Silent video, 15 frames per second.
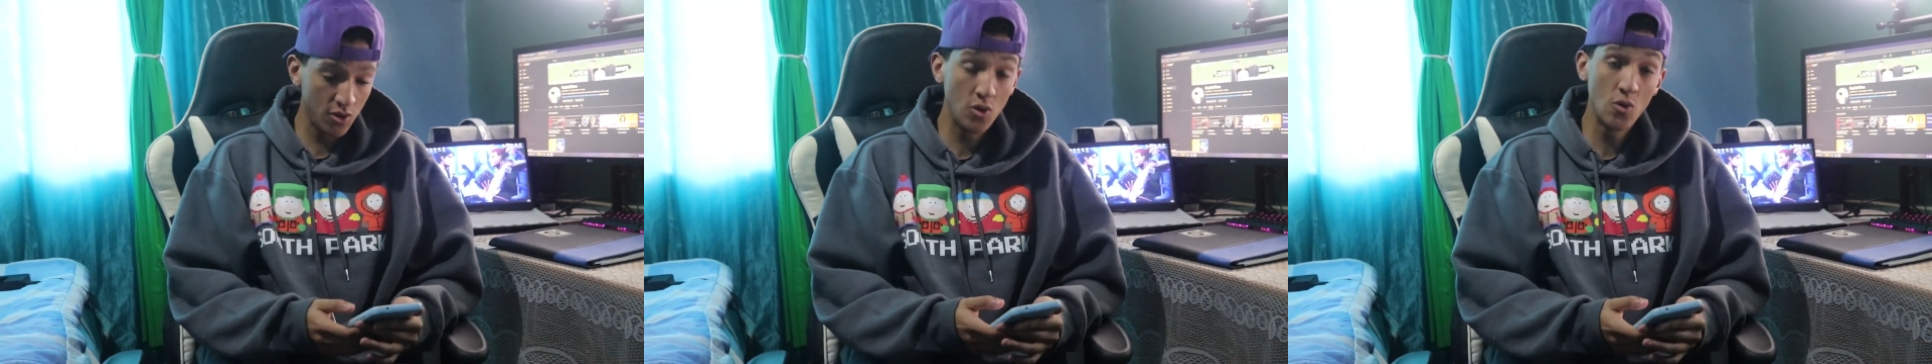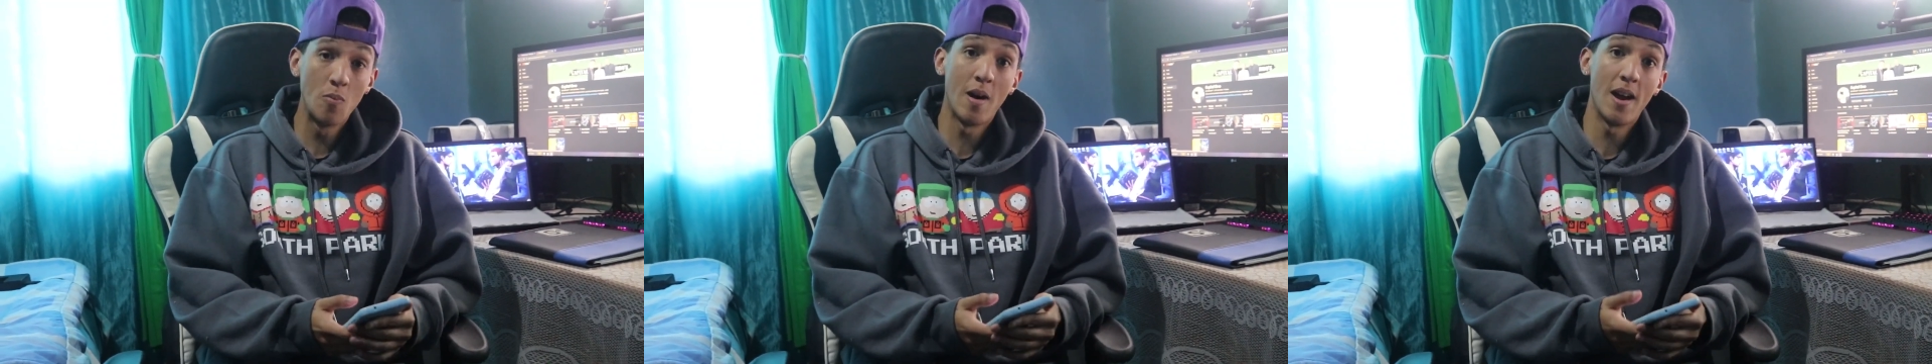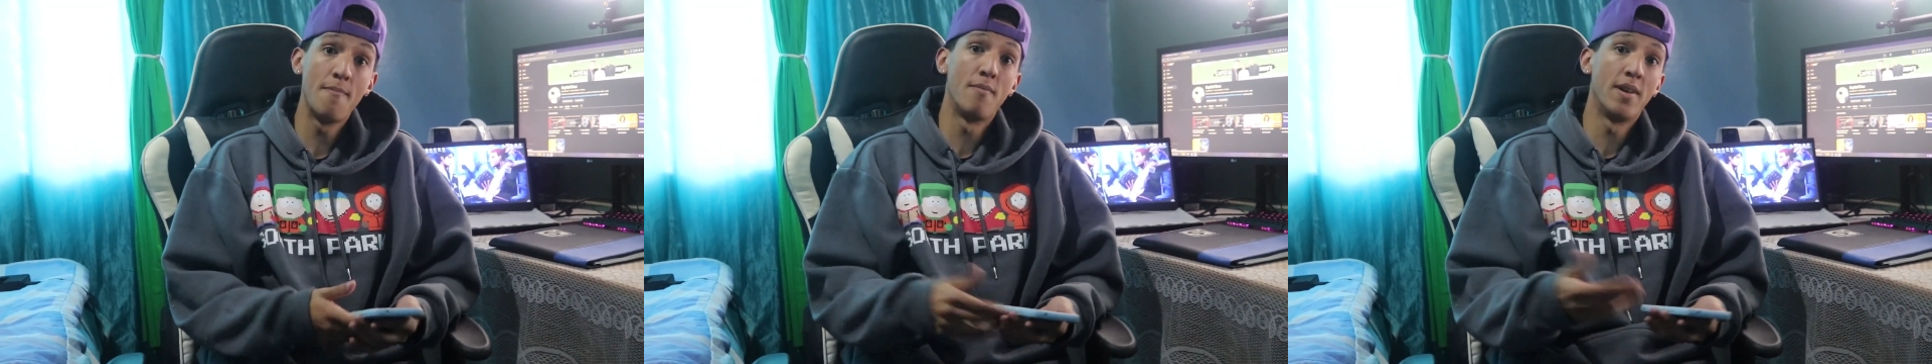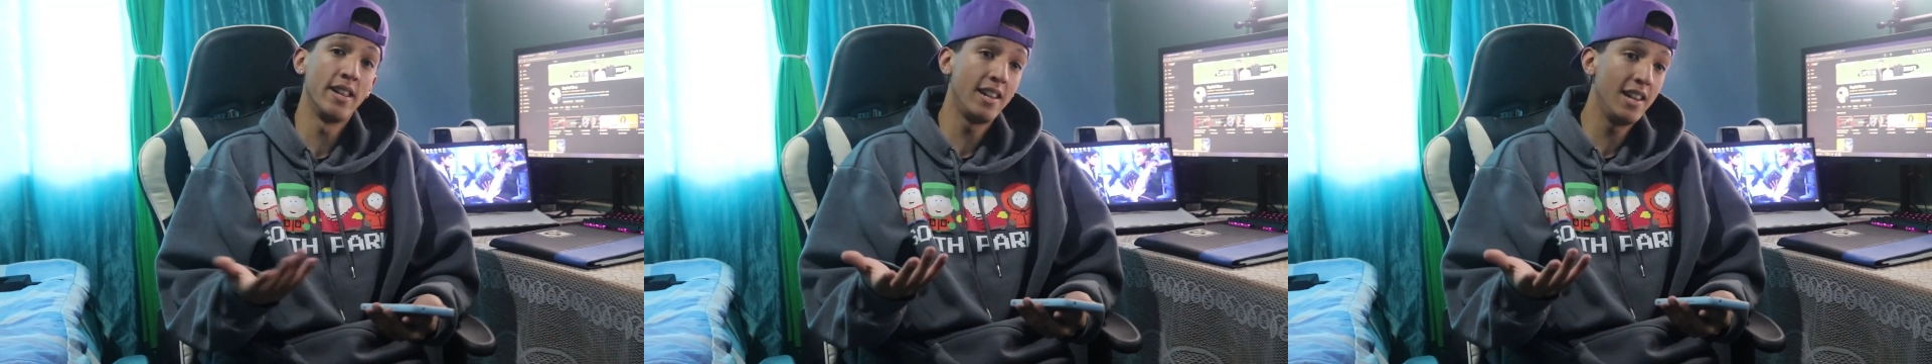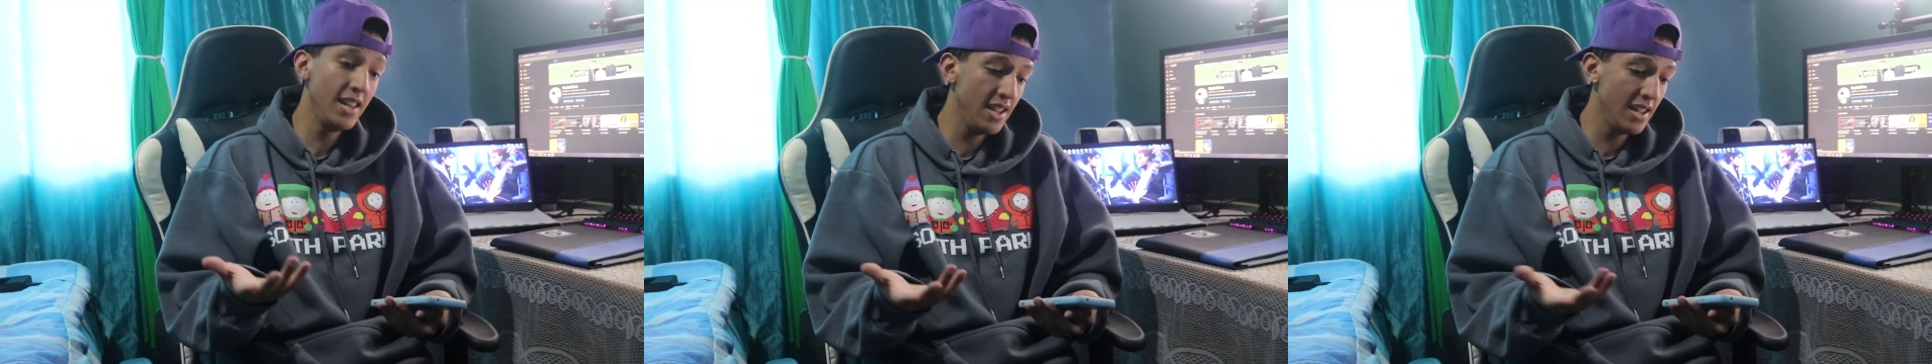to do my
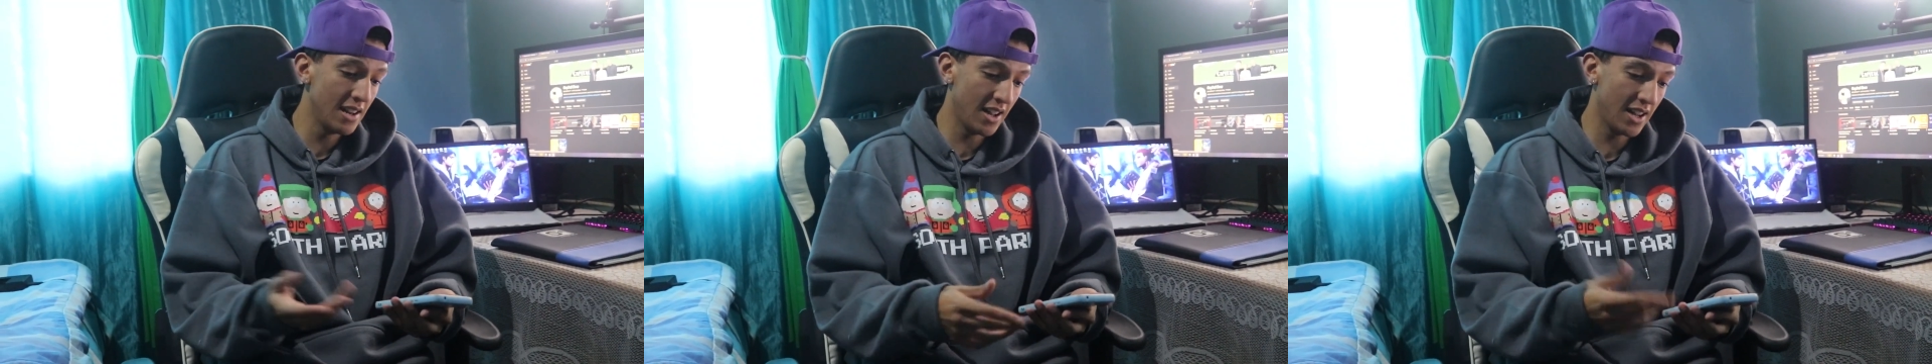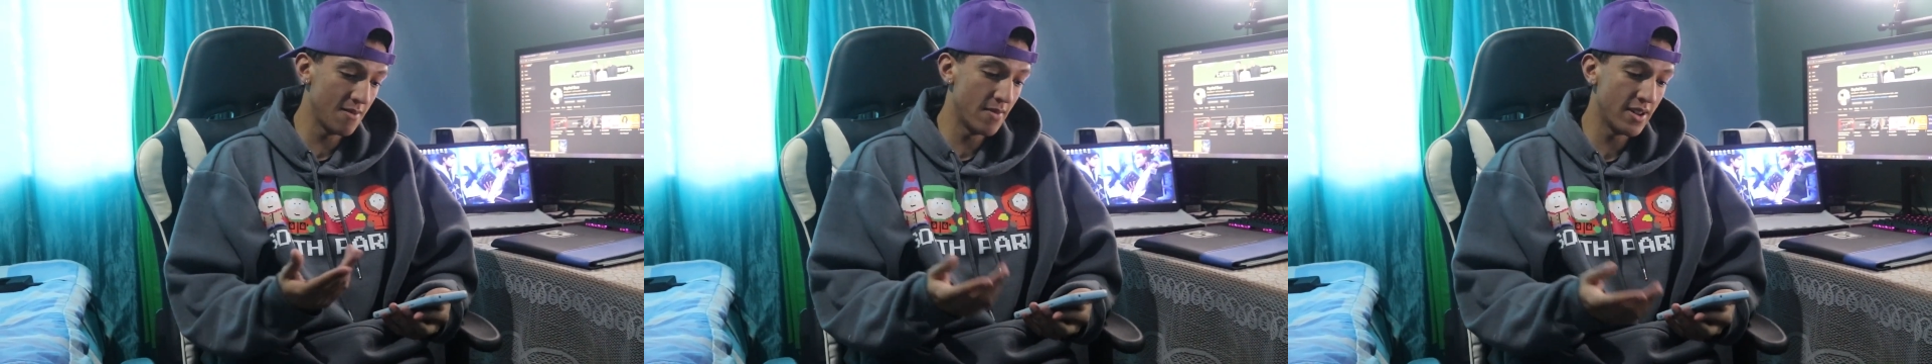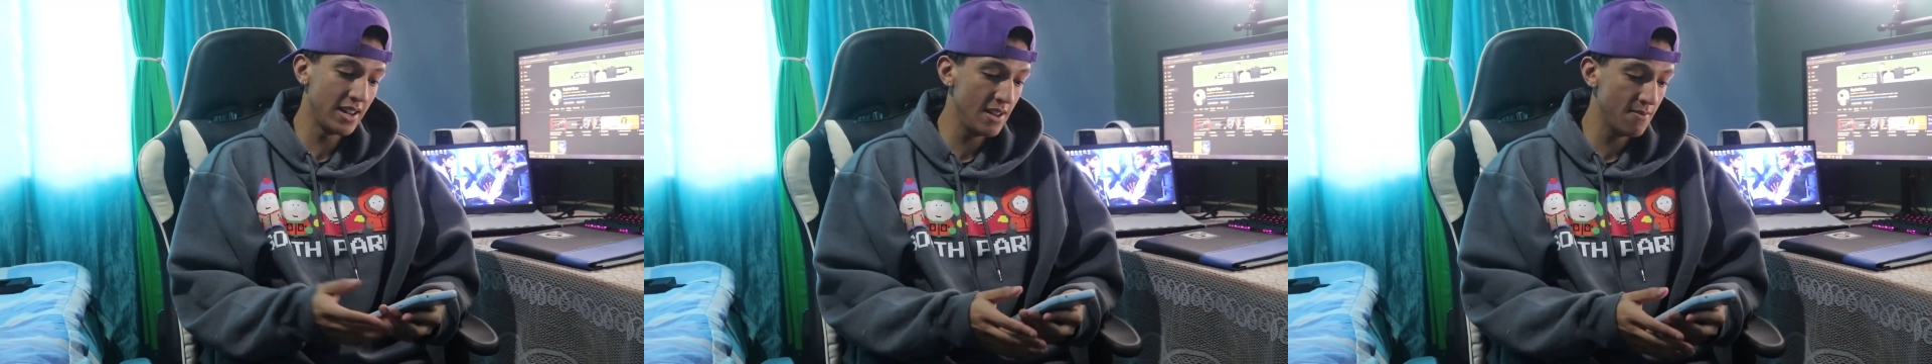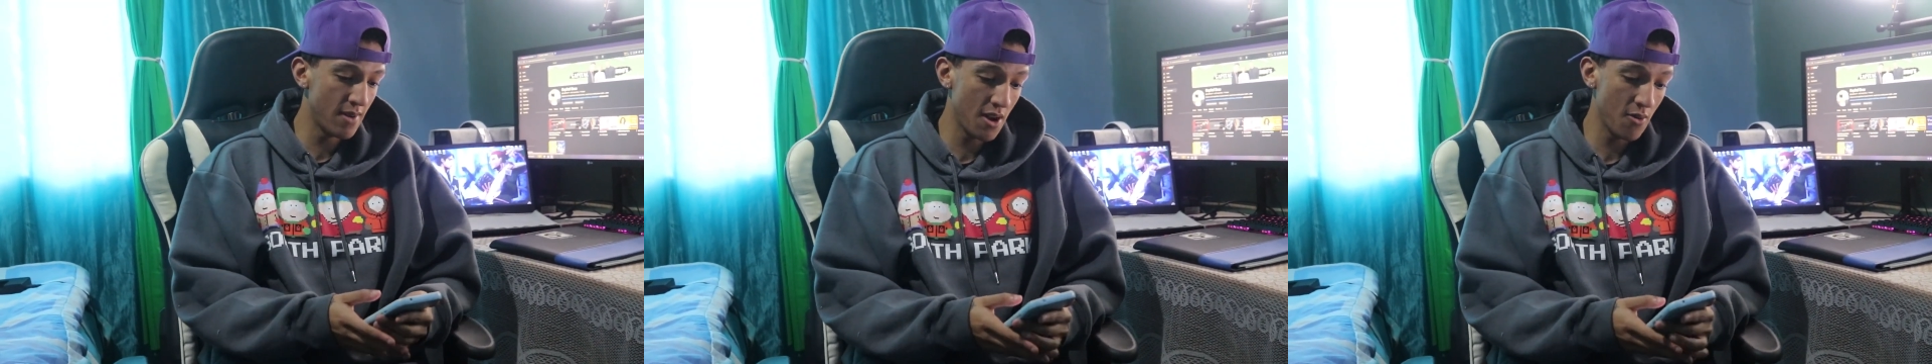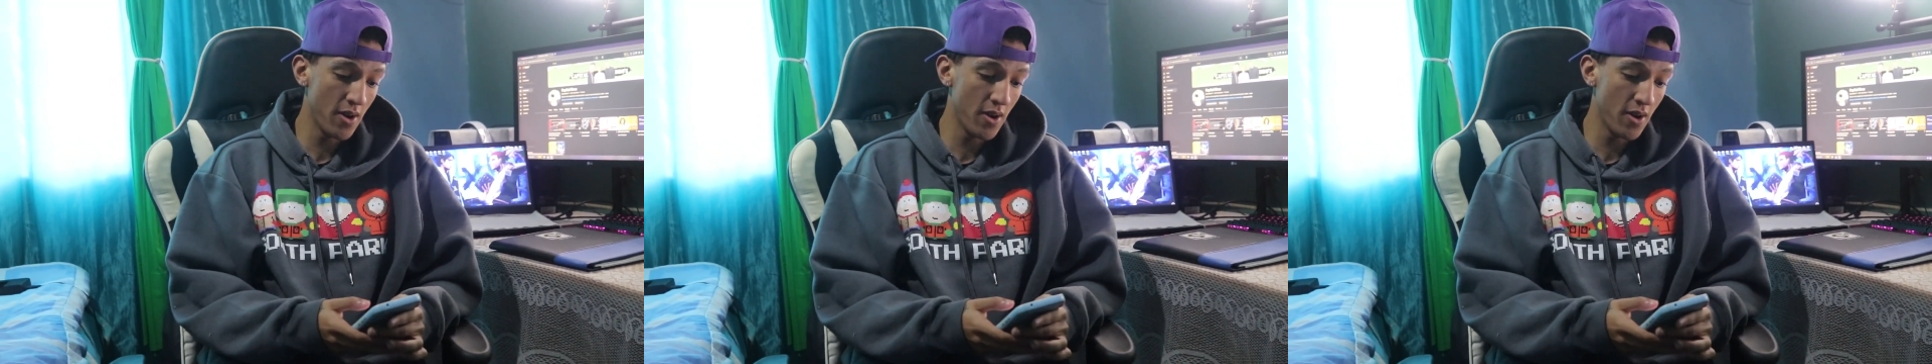monthly buy